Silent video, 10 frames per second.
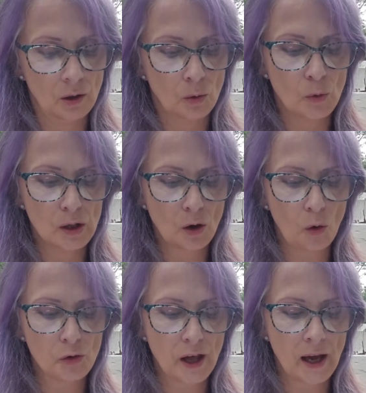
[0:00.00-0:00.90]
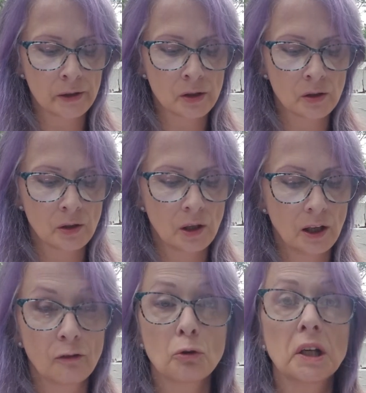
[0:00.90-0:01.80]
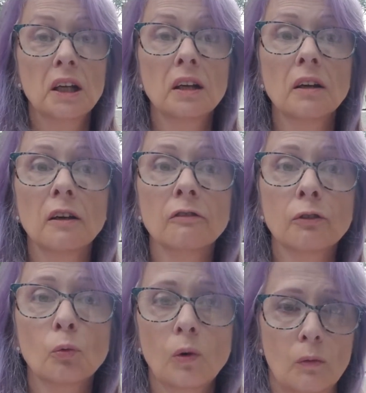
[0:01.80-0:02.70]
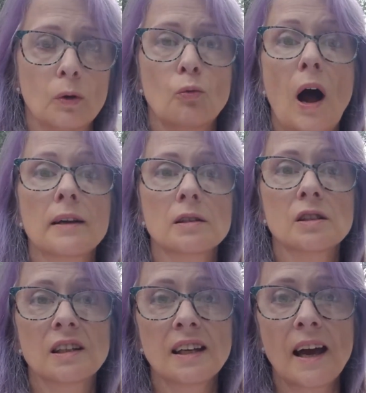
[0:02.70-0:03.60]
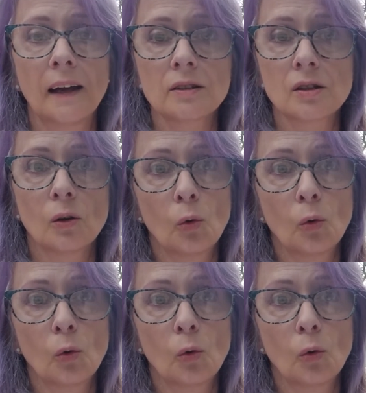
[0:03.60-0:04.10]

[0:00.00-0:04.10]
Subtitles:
We know that if we give what we want to get,